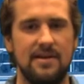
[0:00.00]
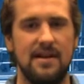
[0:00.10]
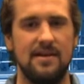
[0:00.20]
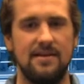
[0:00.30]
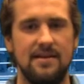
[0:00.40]

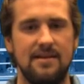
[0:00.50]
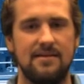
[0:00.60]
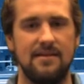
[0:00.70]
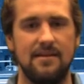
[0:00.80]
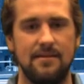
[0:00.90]
not
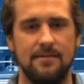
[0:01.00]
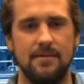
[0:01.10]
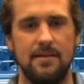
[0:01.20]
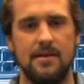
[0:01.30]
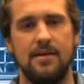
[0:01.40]
least,
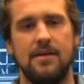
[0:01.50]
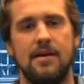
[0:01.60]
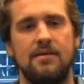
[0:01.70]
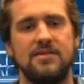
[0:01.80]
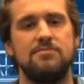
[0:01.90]

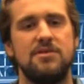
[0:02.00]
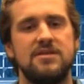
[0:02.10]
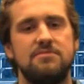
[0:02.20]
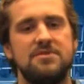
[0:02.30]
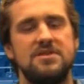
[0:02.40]
our
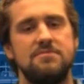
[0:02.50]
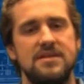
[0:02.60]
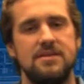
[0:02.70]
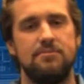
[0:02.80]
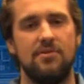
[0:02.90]
smart switches
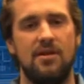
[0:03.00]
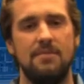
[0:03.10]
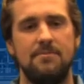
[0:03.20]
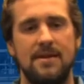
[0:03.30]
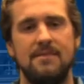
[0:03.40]
meet the
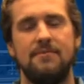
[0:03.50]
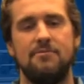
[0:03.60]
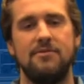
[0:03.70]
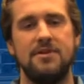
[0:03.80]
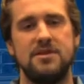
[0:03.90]
broadband
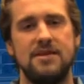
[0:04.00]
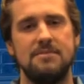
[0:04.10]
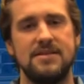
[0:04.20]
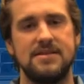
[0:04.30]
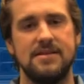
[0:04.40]
vibration
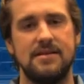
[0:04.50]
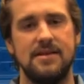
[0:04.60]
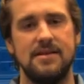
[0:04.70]
limits